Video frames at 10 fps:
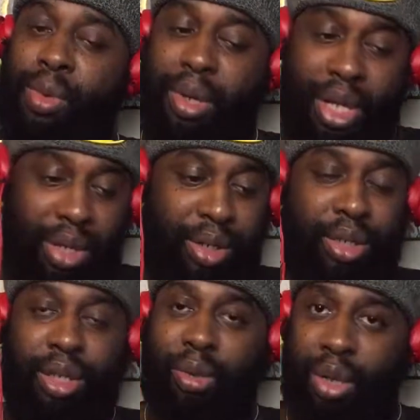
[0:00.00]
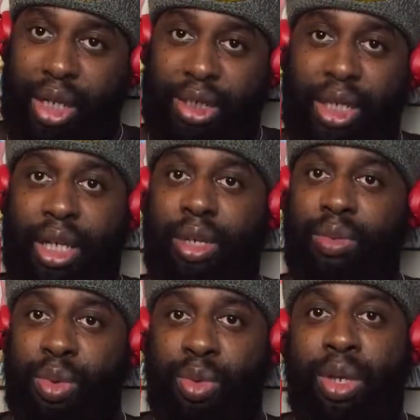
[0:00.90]

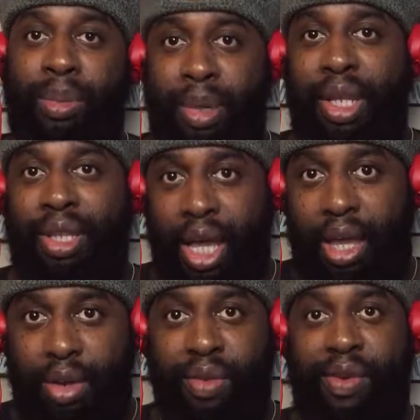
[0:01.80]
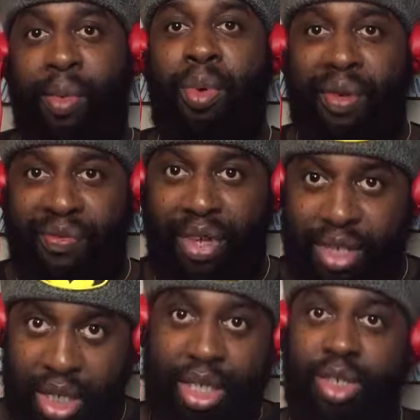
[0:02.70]
When you give me a date, the February
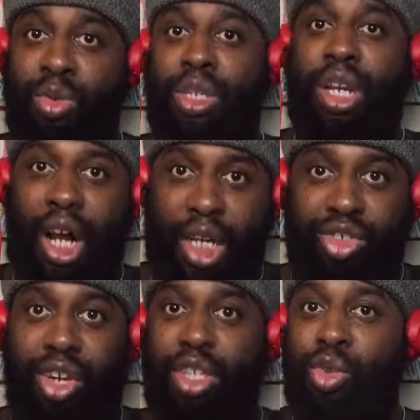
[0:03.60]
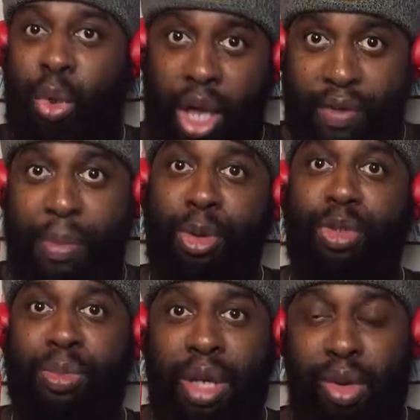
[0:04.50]
15th, soon as the clock strike 12, it's
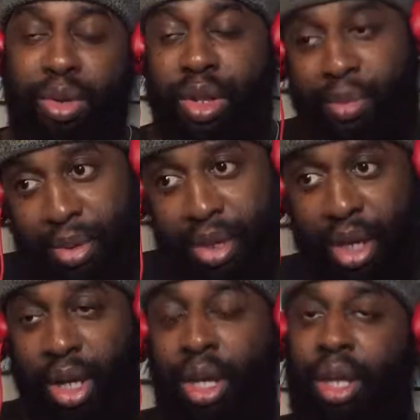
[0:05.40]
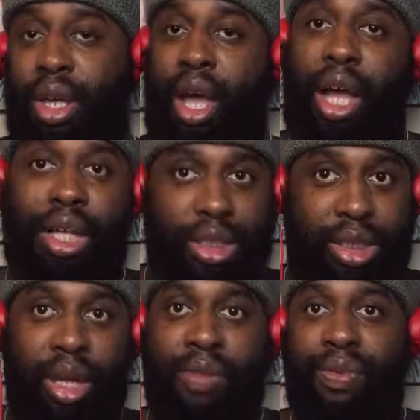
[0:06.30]
supposed to be on there. But I can
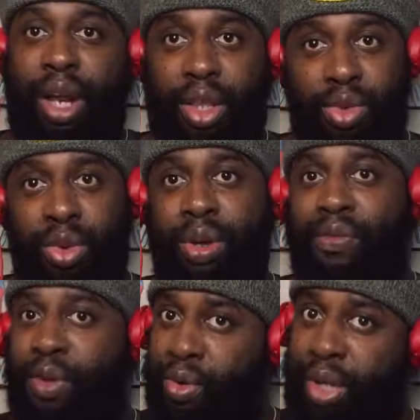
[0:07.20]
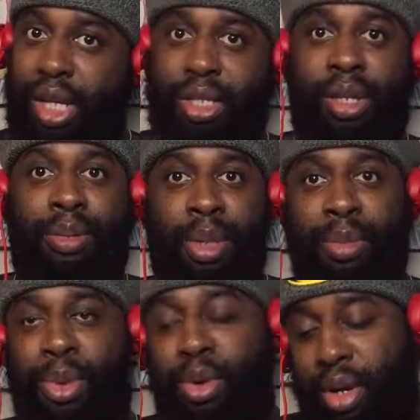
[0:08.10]
settle for like 3 or 4. Not 7 in the
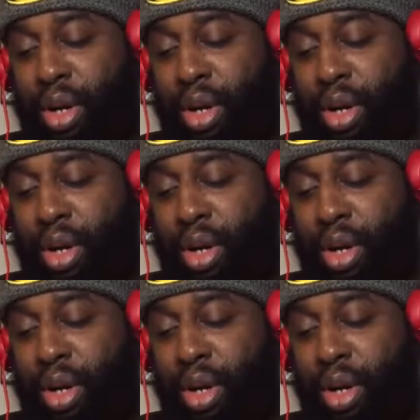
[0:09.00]
morning.